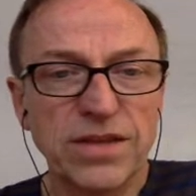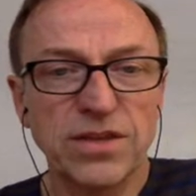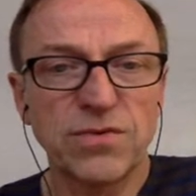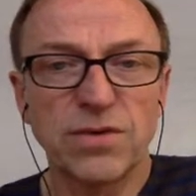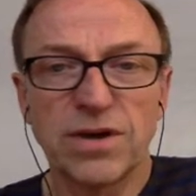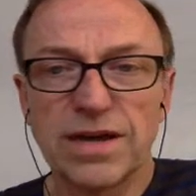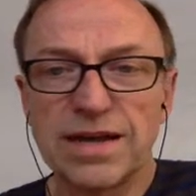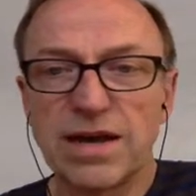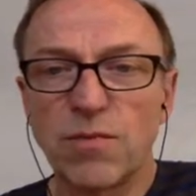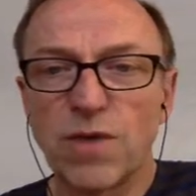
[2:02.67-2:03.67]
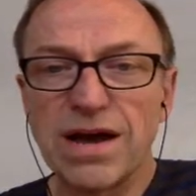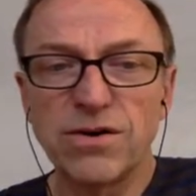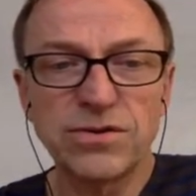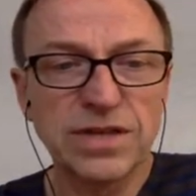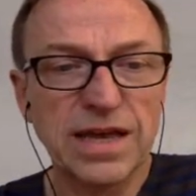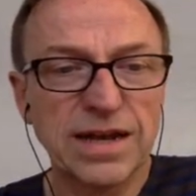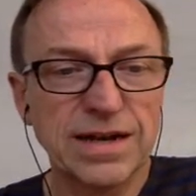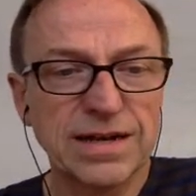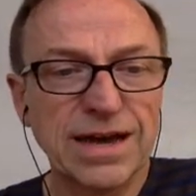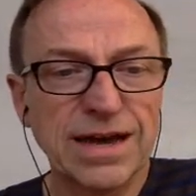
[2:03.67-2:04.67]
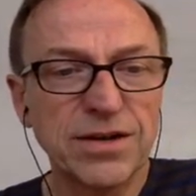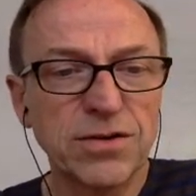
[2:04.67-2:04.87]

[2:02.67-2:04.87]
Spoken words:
You can now browse, and down here